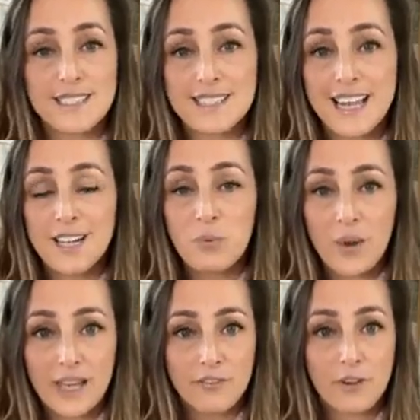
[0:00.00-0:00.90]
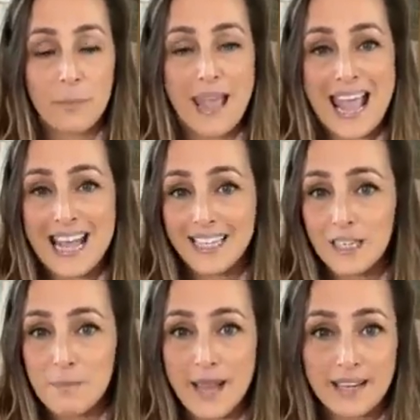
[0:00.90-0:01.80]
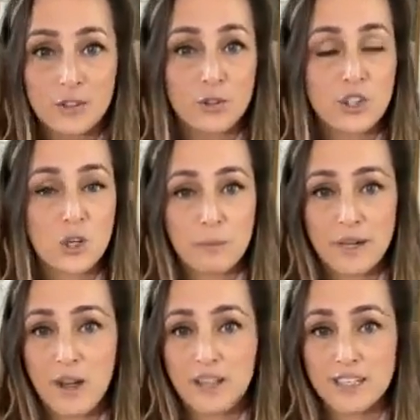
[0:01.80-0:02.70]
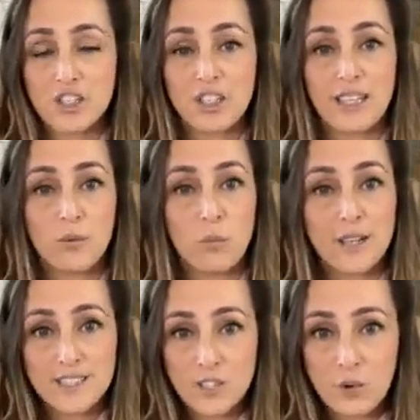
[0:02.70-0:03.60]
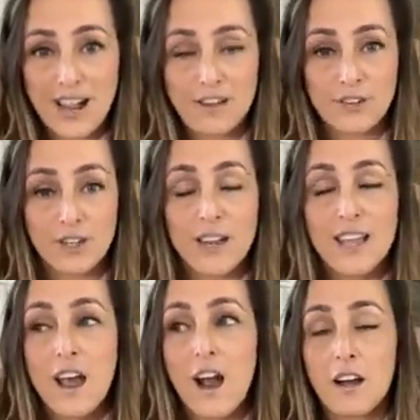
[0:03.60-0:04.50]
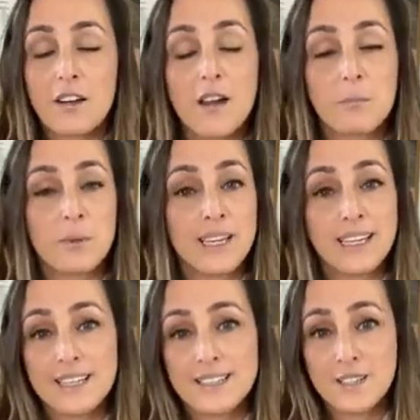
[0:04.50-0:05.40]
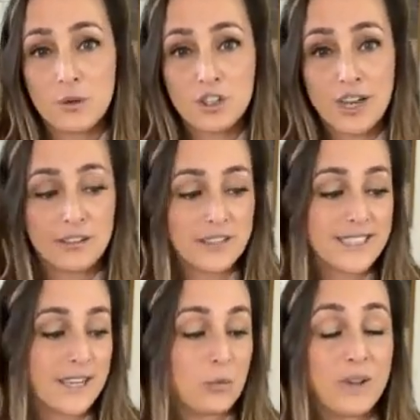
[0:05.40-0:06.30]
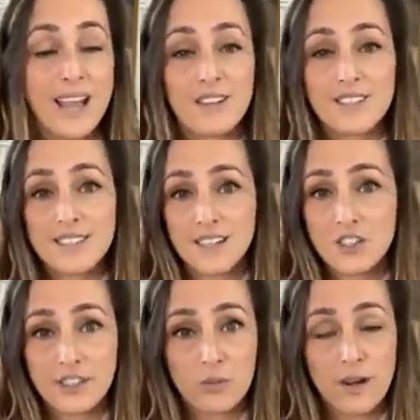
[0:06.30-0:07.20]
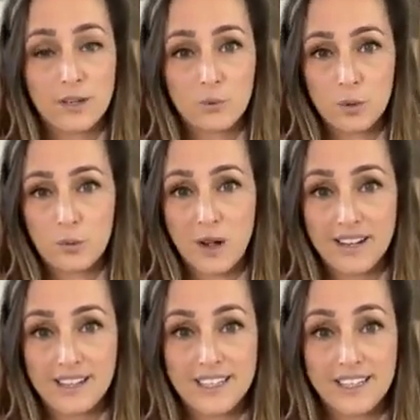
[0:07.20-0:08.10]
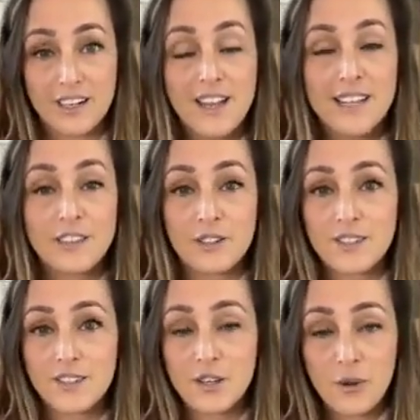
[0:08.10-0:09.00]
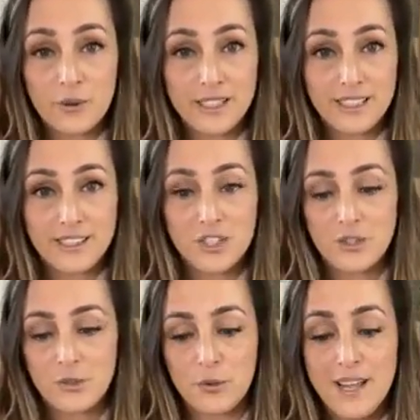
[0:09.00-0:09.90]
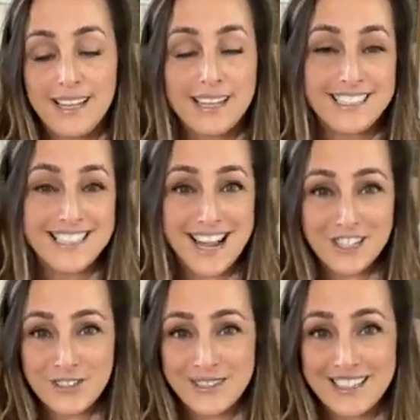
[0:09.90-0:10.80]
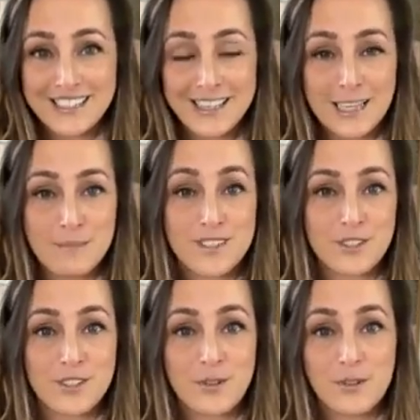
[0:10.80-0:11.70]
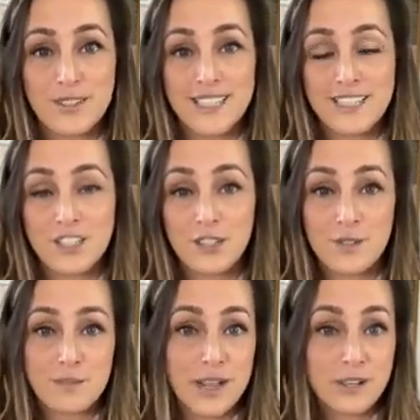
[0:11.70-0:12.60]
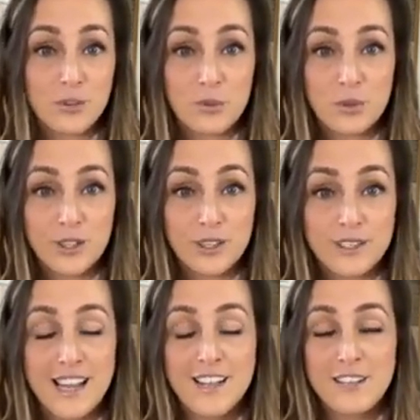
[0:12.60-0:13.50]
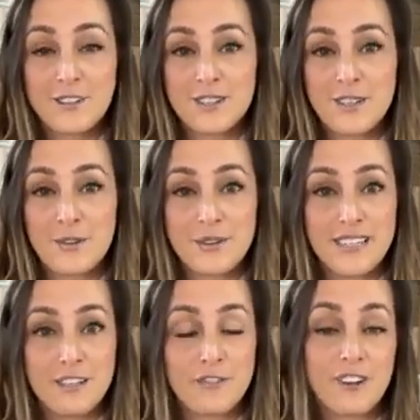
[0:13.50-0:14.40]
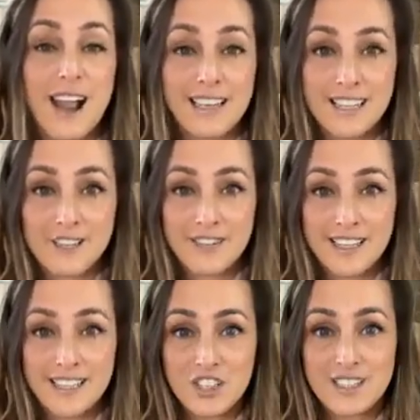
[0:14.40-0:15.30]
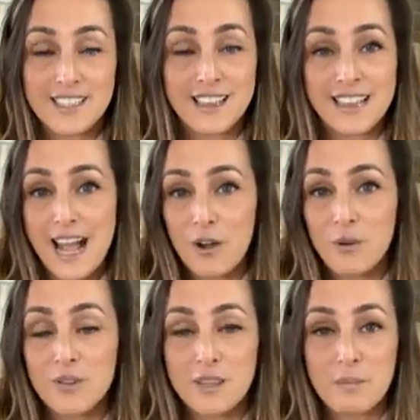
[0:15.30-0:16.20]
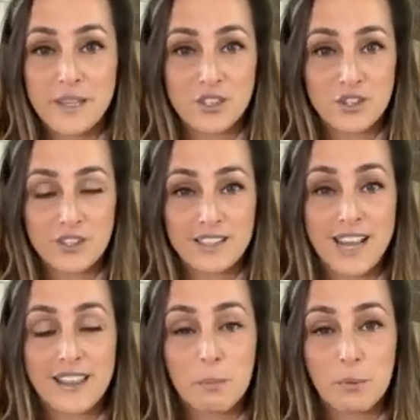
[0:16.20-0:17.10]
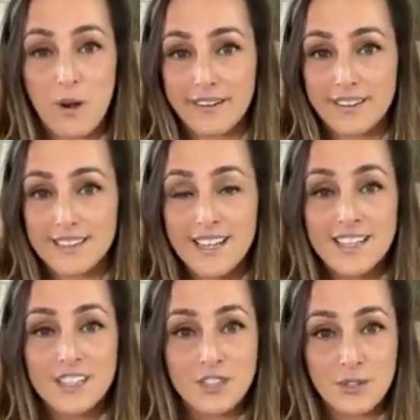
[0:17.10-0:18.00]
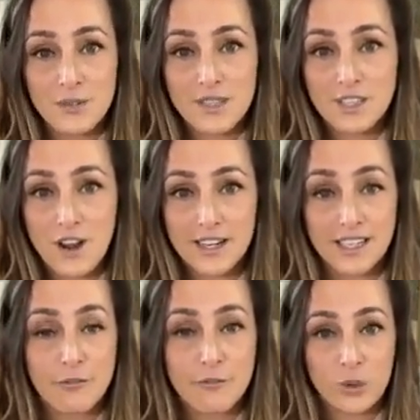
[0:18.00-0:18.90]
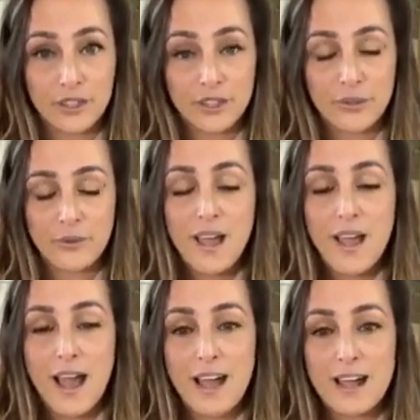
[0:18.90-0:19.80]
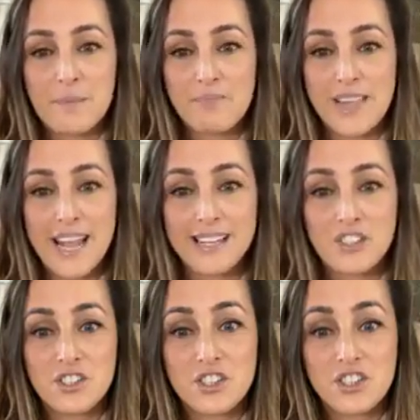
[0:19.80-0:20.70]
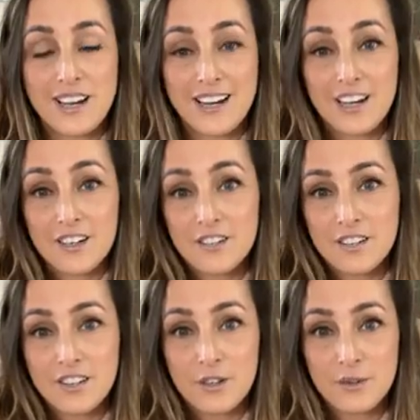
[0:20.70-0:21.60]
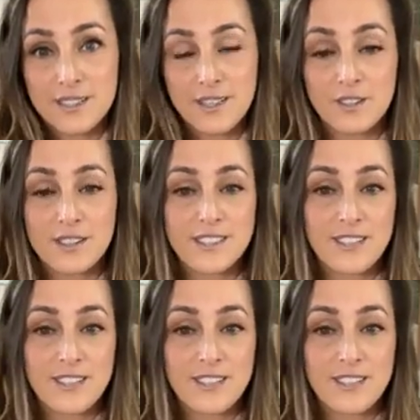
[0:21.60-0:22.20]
Stay away from any medical terminology whatsoever. Our company is so generous and we have such an incredible product here. There is no need to exaggerate claims. There's no need to use medical words. There's no need for any of it. Just allow the pictures and the product to do the talking for you, and just share the results.